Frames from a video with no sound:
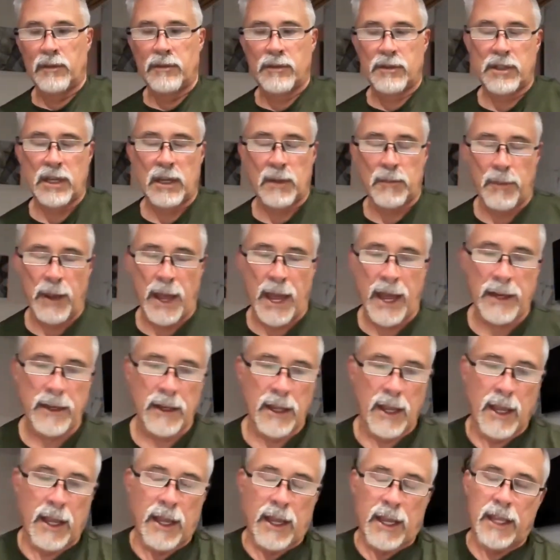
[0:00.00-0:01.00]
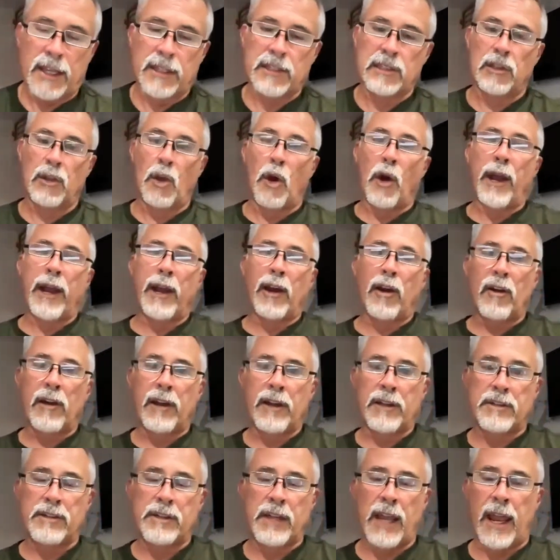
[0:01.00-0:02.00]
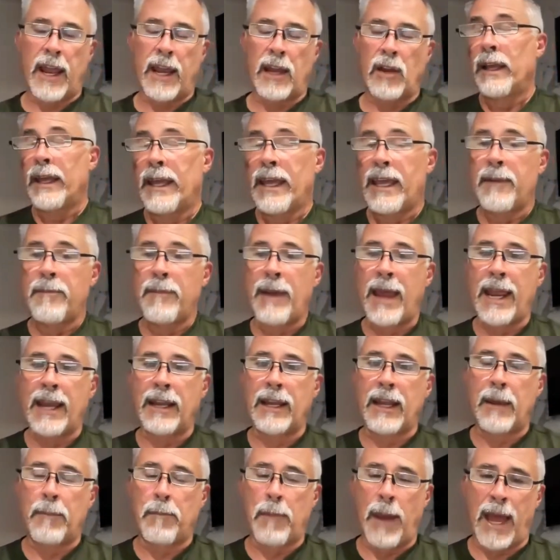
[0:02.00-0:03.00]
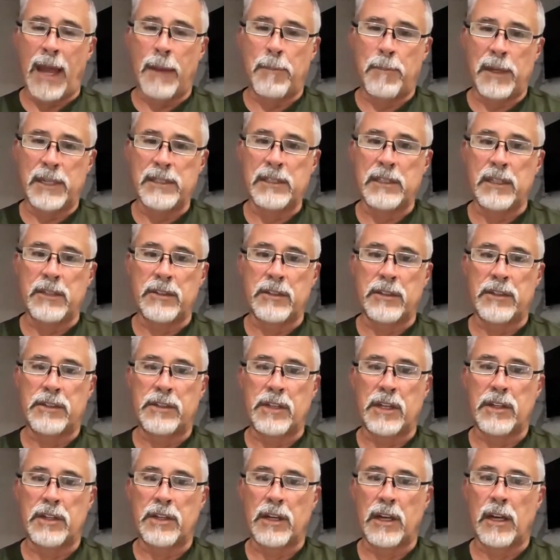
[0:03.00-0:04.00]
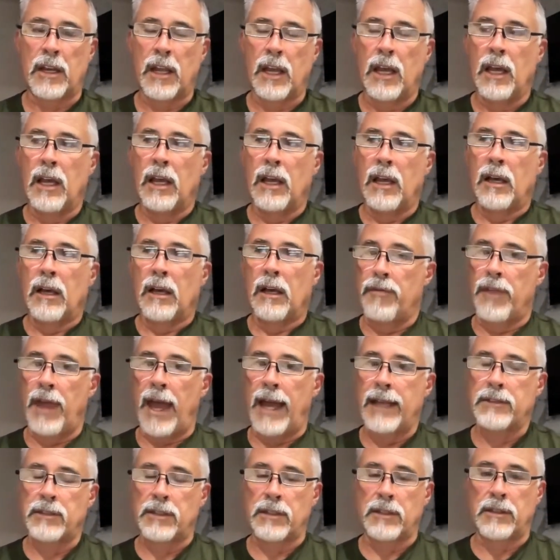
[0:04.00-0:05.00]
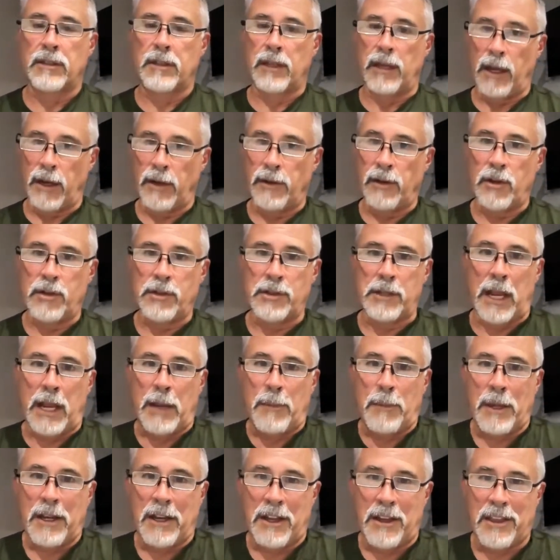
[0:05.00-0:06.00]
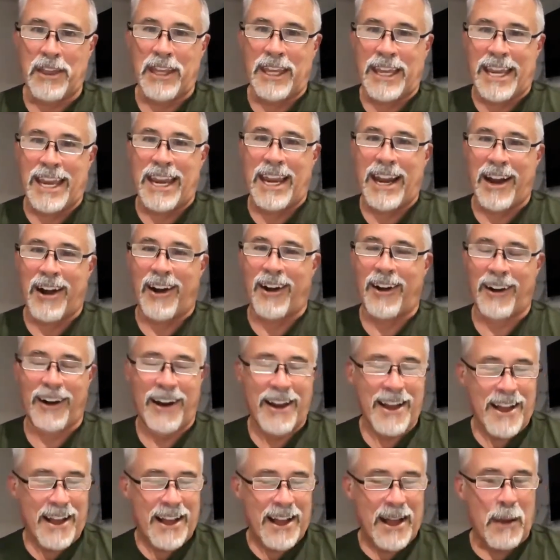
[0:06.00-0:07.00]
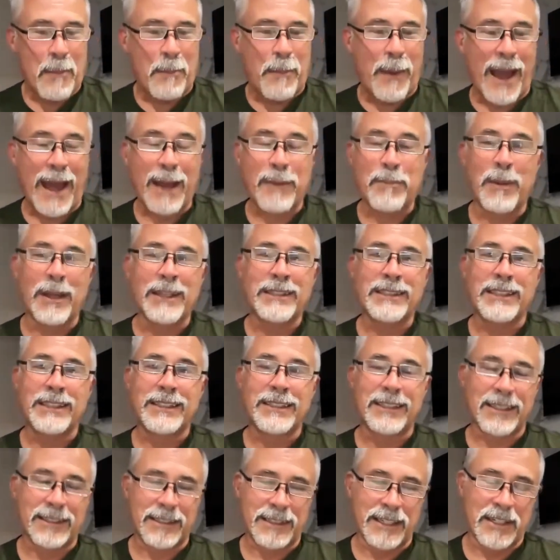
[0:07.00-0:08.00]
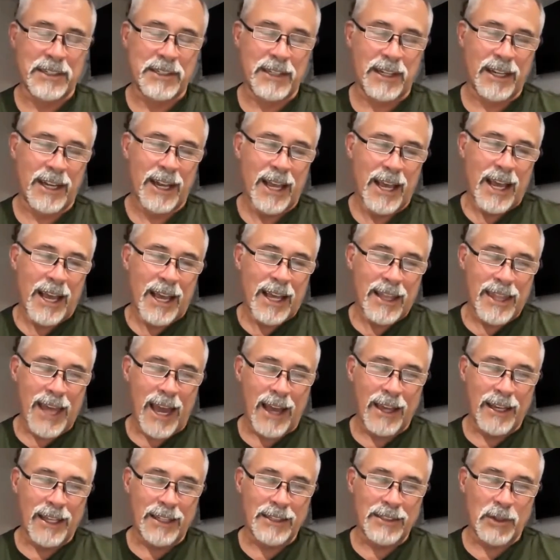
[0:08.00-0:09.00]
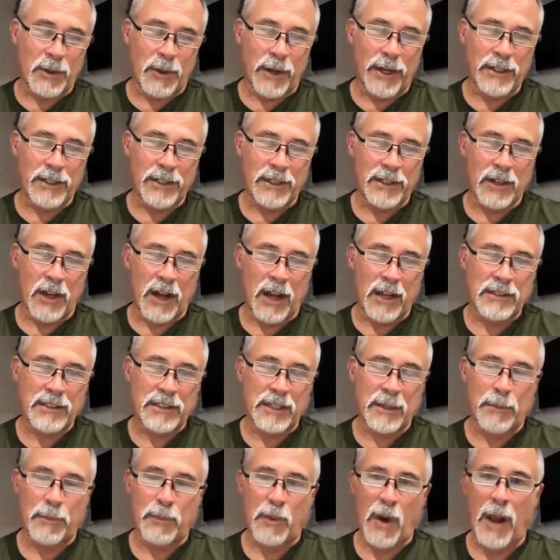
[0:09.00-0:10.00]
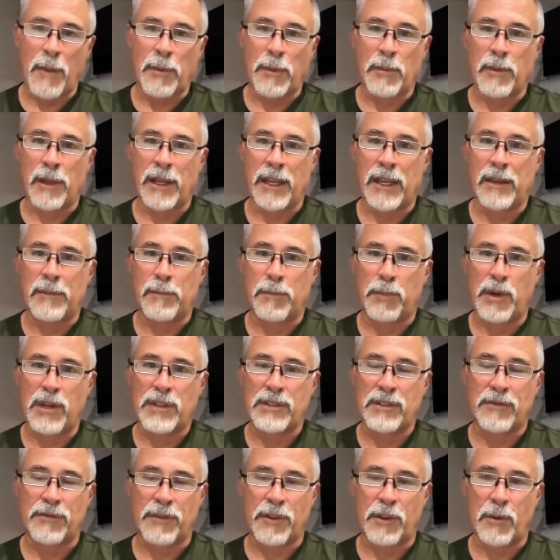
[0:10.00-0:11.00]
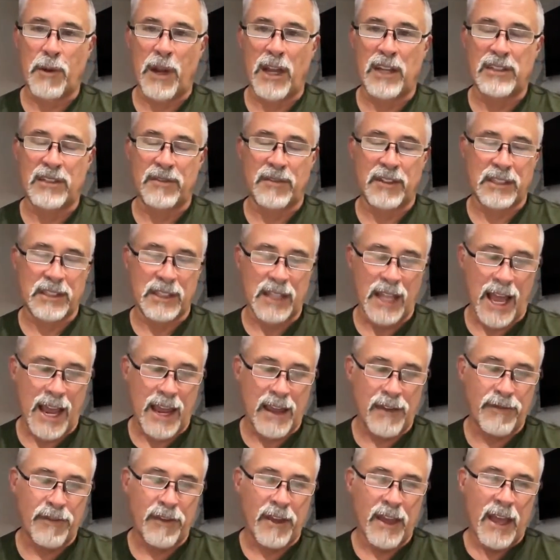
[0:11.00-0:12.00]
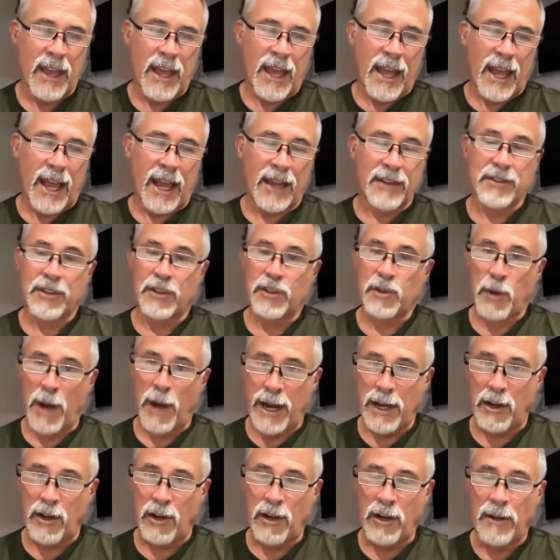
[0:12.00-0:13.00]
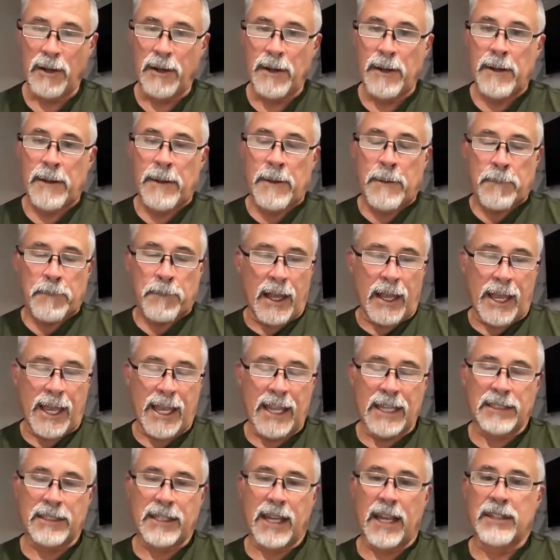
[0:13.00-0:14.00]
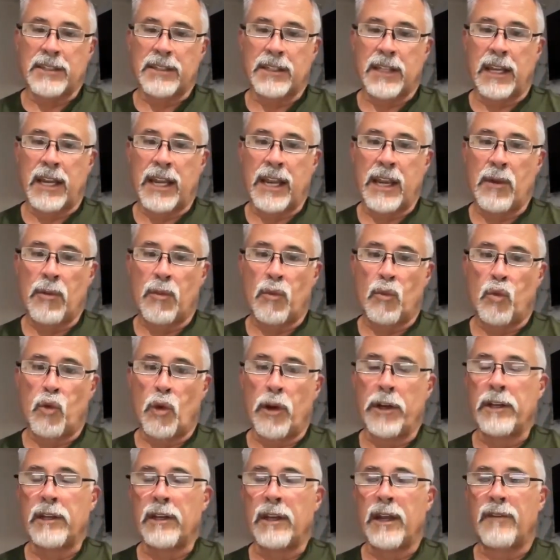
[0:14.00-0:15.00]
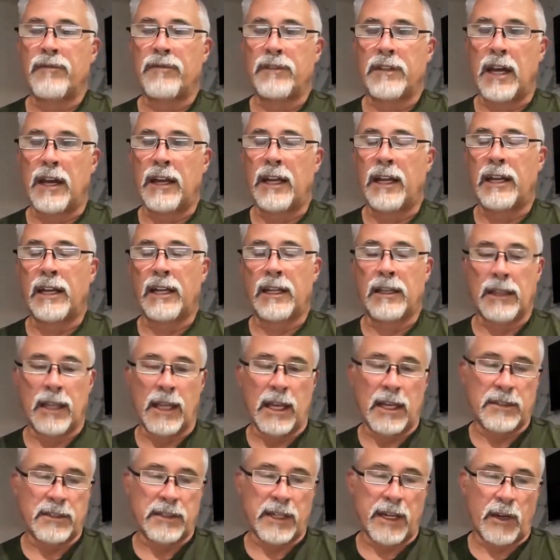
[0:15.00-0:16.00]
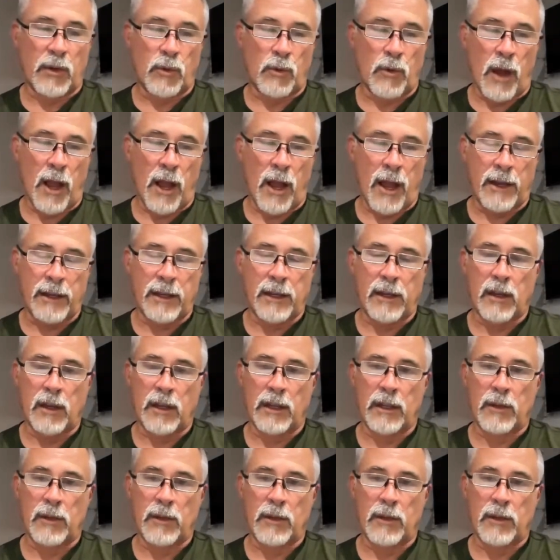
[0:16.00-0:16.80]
Shin Bet. His lawyer is saying he made a bad business decision. That's the understatement of the year, a bad business decision that is going to cost him probably prison for the rest of his life as a traitor. He says that he wouldn't have done it unless Iran